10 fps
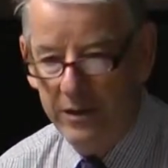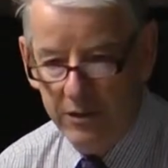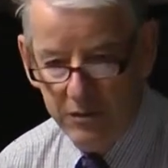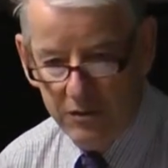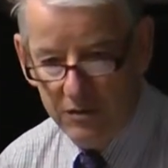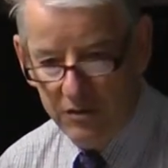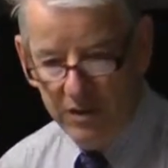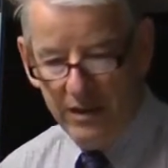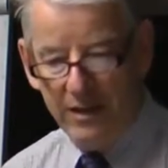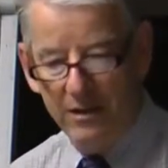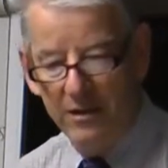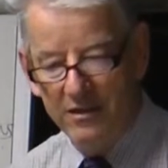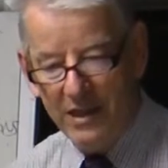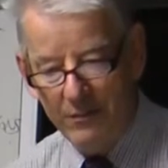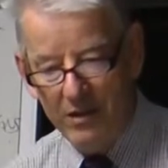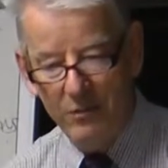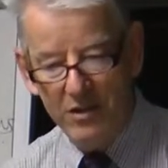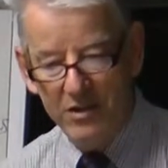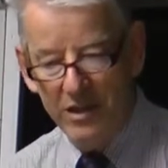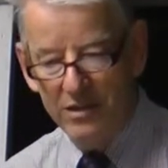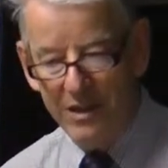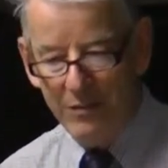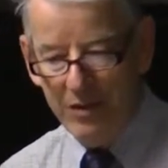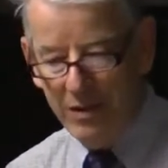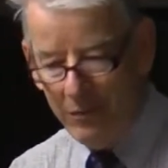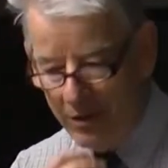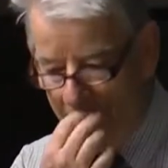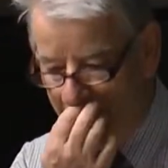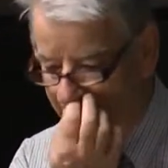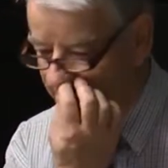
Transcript: 8 digits. You see that? Some of them are 6, some of them are,